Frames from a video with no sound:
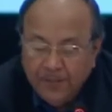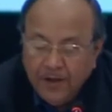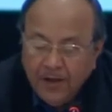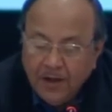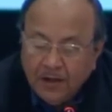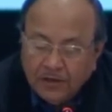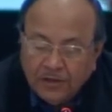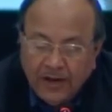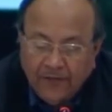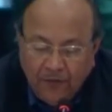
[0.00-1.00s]
So
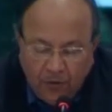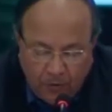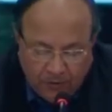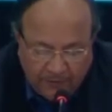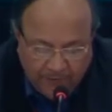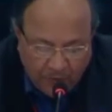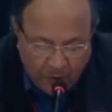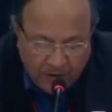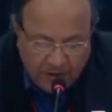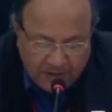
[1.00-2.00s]
therefore, the
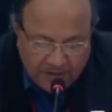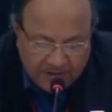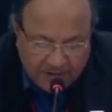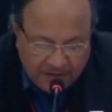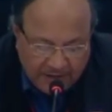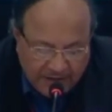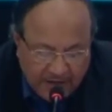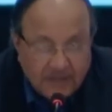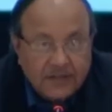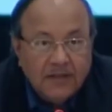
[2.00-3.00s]
focus
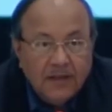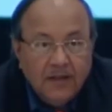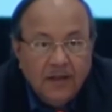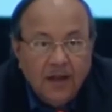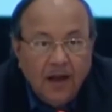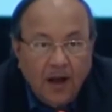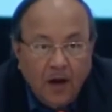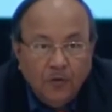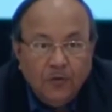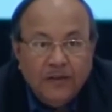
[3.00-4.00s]
is how do
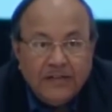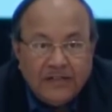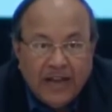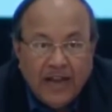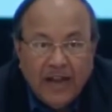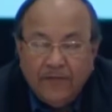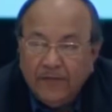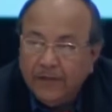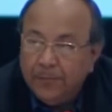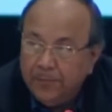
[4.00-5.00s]
we scale up for the
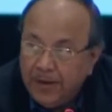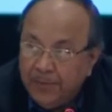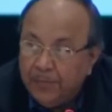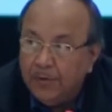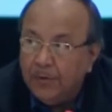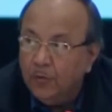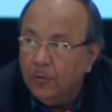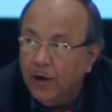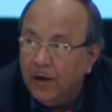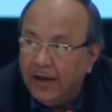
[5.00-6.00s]
people who are
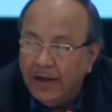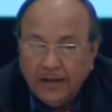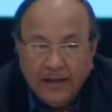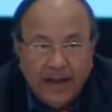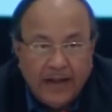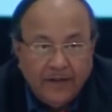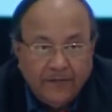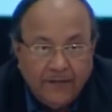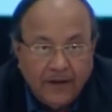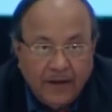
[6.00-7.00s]
in the land of
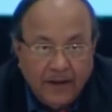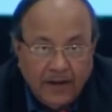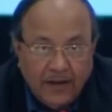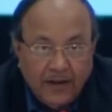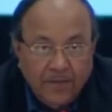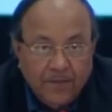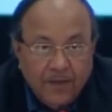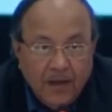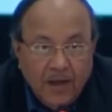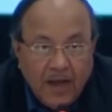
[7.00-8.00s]
India?
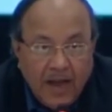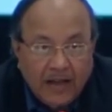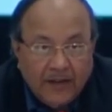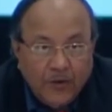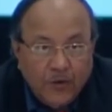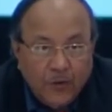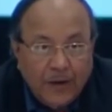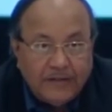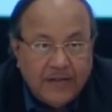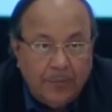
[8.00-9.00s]
I give you two
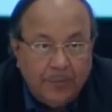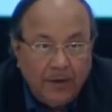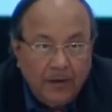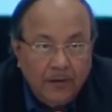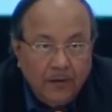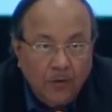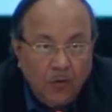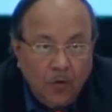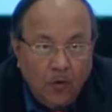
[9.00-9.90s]
examples, open